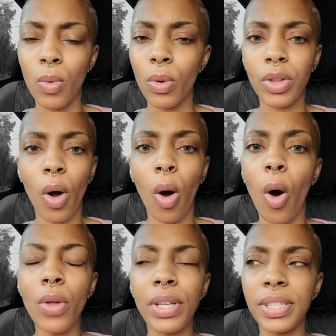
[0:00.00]
With
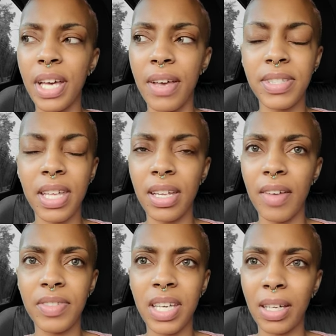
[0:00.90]
all the deaths that
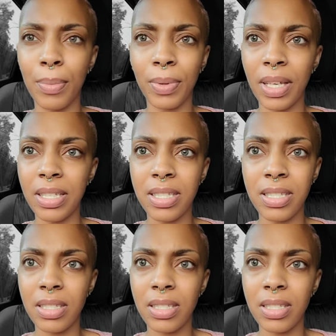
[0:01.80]
have taken place,